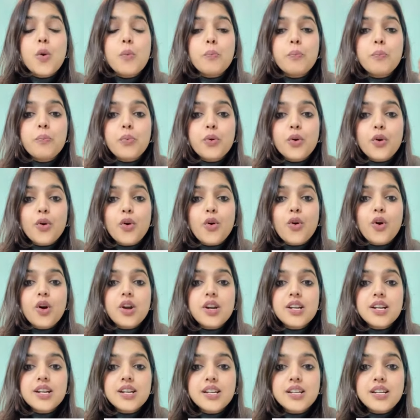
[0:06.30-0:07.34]

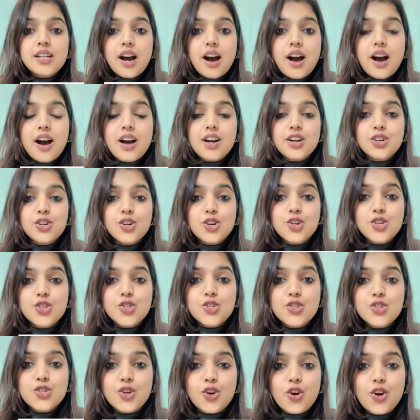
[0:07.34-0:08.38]
Pure, dark,
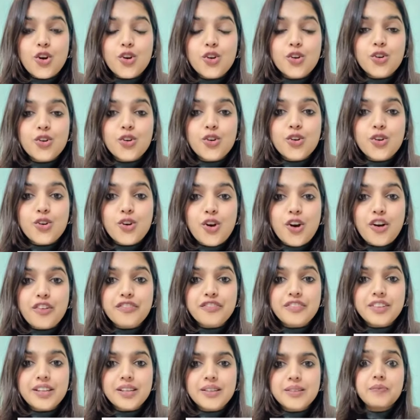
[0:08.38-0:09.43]
strong
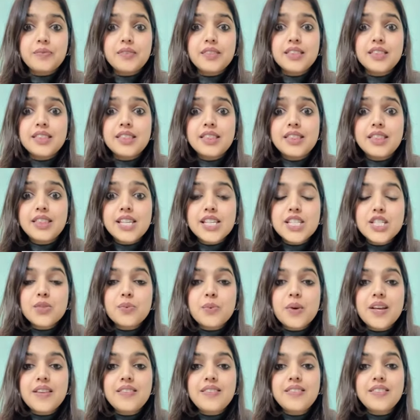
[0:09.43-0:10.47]
coffee. This
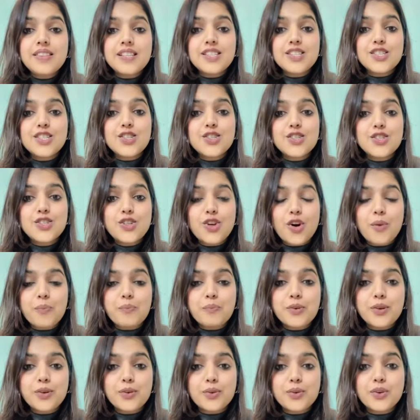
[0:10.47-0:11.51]
one, this is
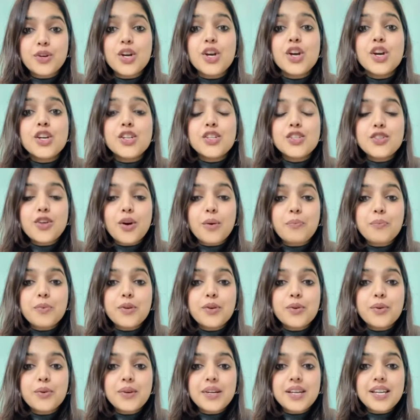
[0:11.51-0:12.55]
Doppio.
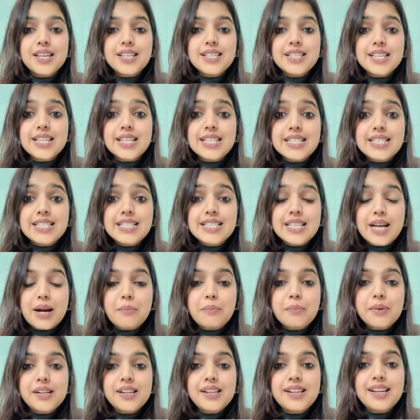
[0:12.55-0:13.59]
Doppio is
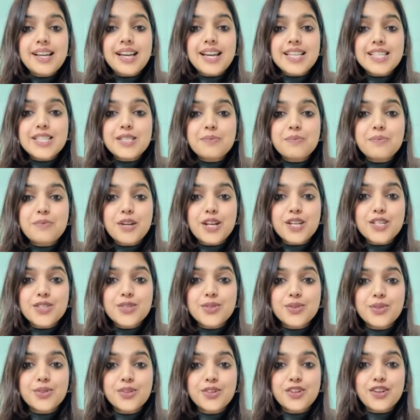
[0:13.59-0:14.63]
double
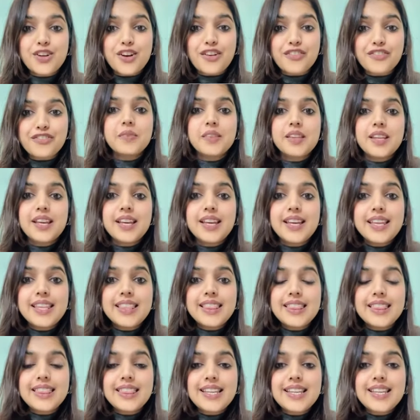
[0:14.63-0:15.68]
espresso coffee.
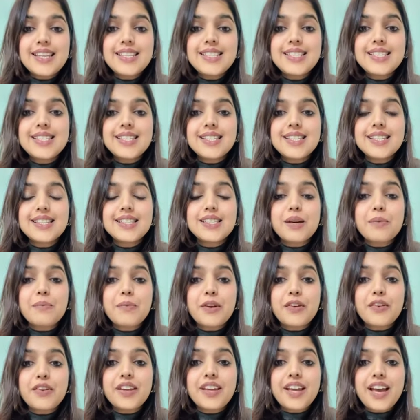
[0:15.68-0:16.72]
This is
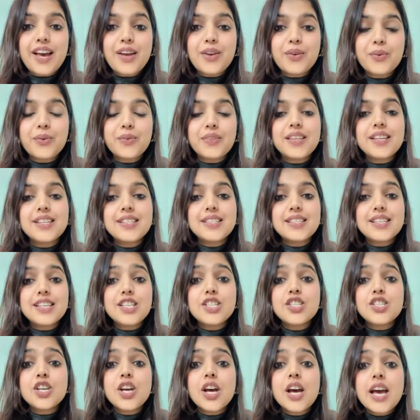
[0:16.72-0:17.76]
Americano. This
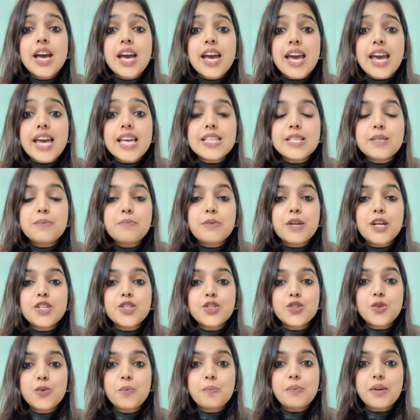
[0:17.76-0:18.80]
is
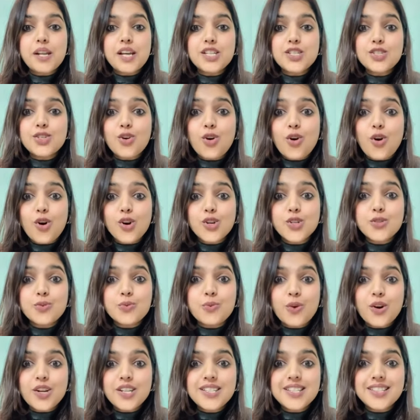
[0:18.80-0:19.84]
espresso plus hot
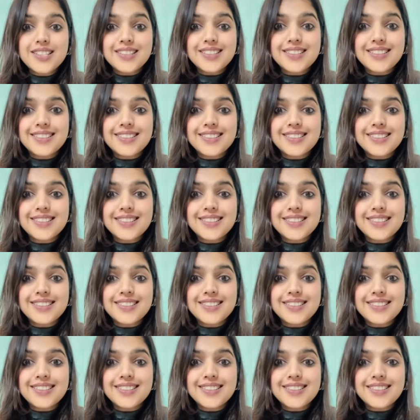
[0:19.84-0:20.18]
water.